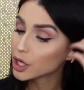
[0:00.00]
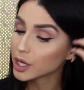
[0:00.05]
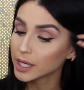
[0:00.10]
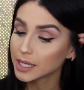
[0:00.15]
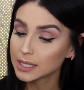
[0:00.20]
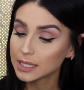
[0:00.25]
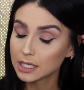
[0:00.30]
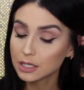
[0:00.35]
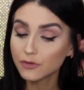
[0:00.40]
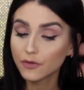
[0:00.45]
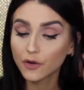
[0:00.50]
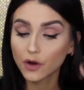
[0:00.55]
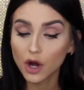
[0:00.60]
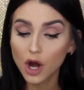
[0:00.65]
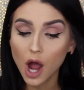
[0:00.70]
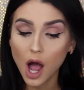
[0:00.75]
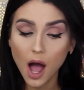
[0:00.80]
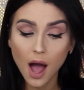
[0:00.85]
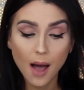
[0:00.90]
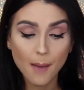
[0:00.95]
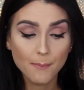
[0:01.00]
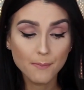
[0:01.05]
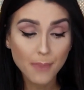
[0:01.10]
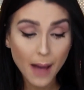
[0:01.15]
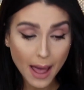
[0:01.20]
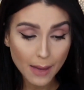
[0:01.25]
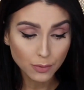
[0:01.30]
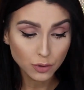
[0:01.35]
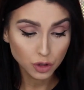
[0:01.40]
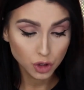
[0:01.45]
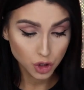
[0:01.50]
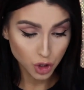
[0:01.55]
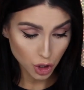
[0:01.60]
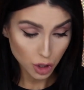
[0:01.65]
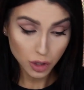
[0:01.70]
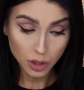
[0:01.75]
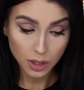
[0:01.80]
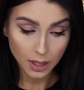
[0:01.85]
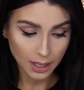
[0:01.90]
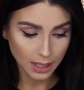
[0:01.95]
you're gonna need for uh, Bible
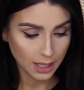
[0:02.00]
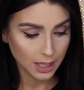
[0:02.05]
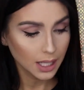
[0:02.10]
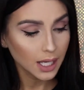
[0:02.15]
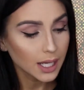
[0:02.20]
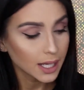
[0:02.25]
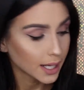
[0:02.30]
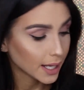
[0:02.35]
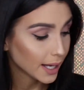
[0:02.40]
journaling